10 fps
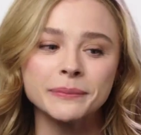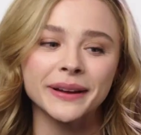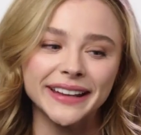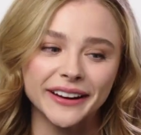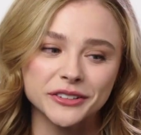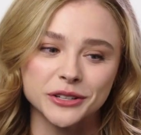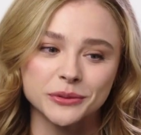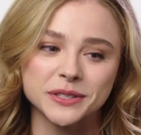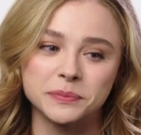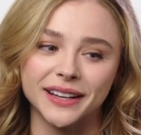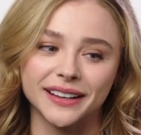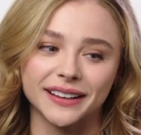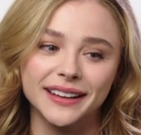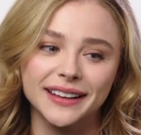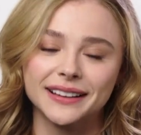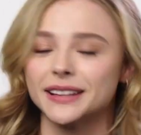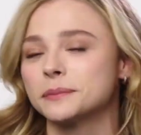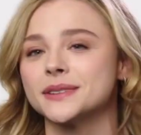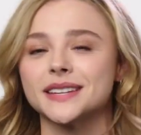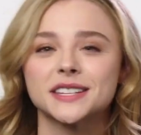and my character was being
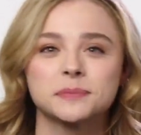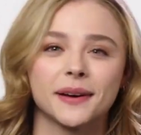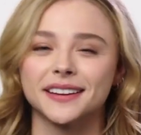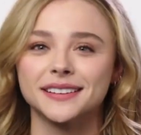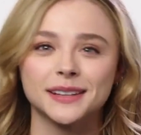like possessed by a